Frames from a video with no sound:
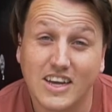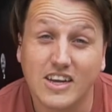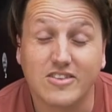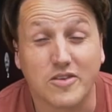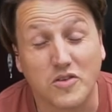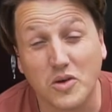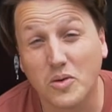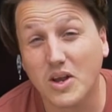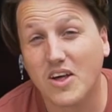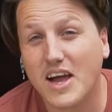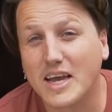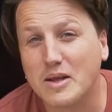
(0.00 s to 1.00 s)
So if you were
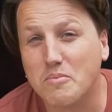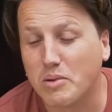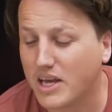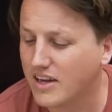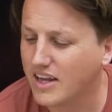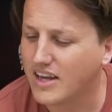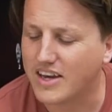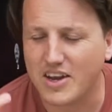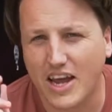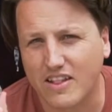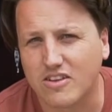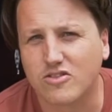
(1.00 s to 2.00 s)
lying in bed and you
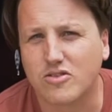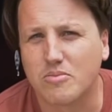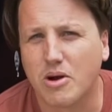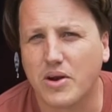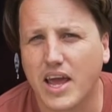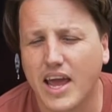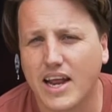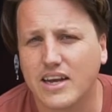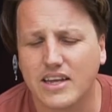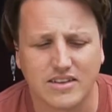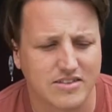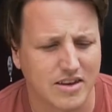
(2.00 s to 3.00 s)
had this remote
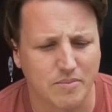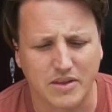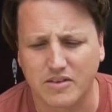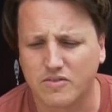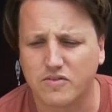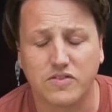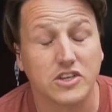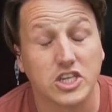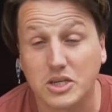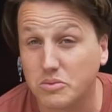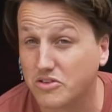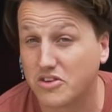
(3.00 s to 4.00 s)
handy and something
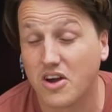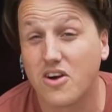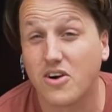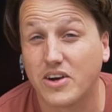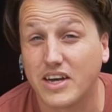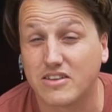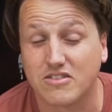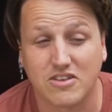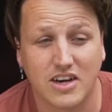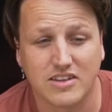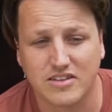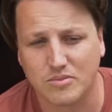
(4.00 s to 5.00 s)
fishy was going on
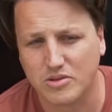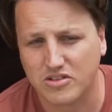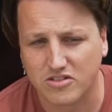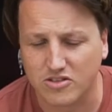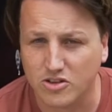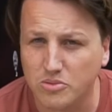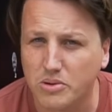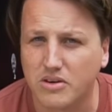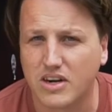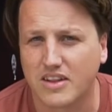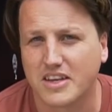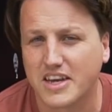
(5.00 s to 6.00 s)
outside, someone snooping
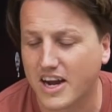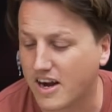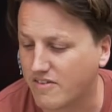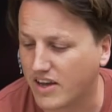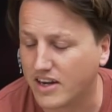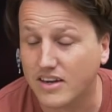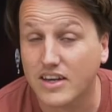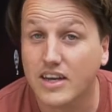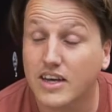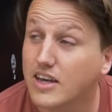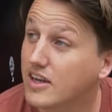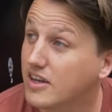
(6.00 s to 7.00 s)
around the Caravan,
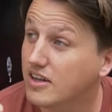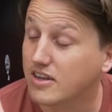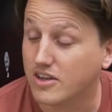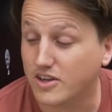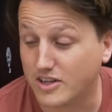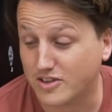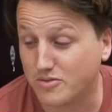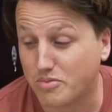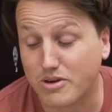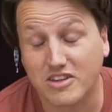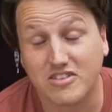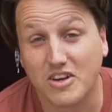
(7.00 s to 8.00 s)
you can just
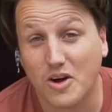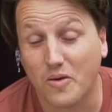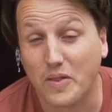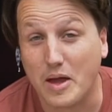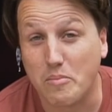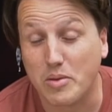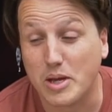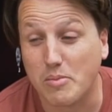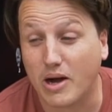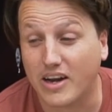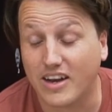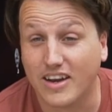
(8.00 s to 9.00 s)
press and hold that B
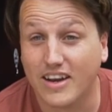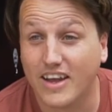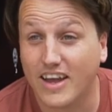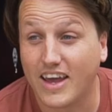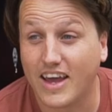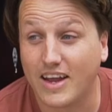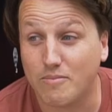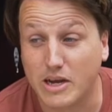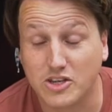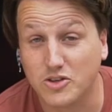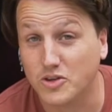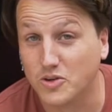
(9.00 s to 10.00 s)
button and
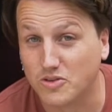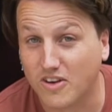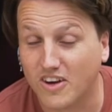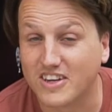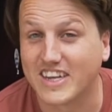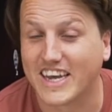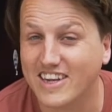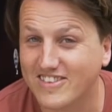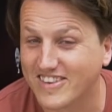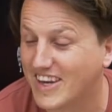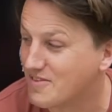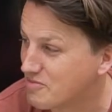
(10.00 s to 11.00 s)
make sure your door's locked, I
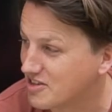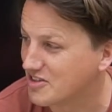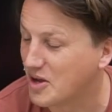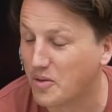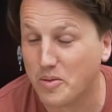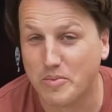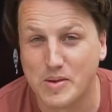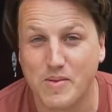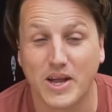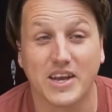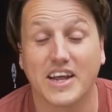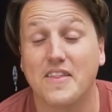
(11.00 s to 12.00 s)
guess, and press and hold the B
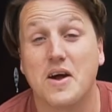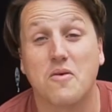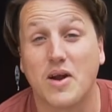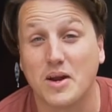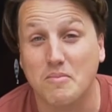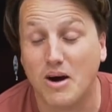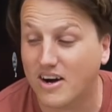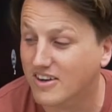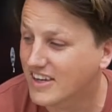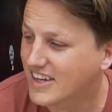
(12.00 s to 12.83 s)
button and they'll run a mile.